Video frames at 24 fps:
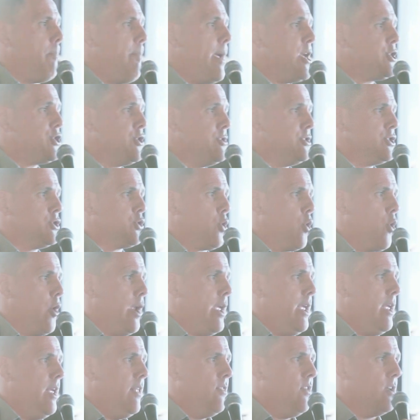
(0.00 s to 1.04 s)
or patient
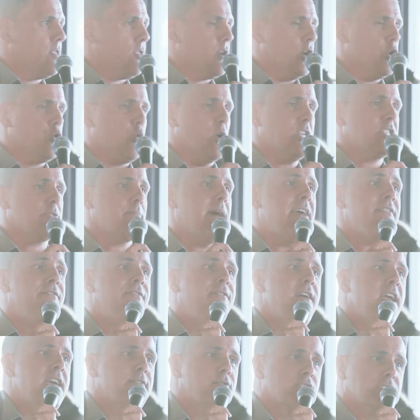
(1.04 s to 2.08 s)
story. The third one is my
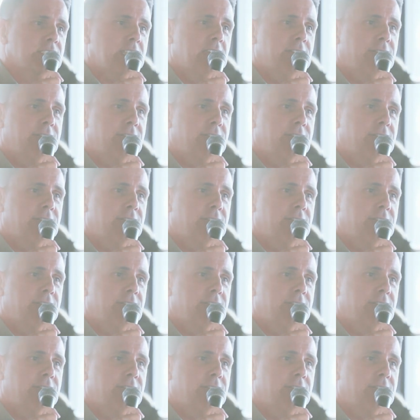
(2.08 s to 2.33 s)
favorite.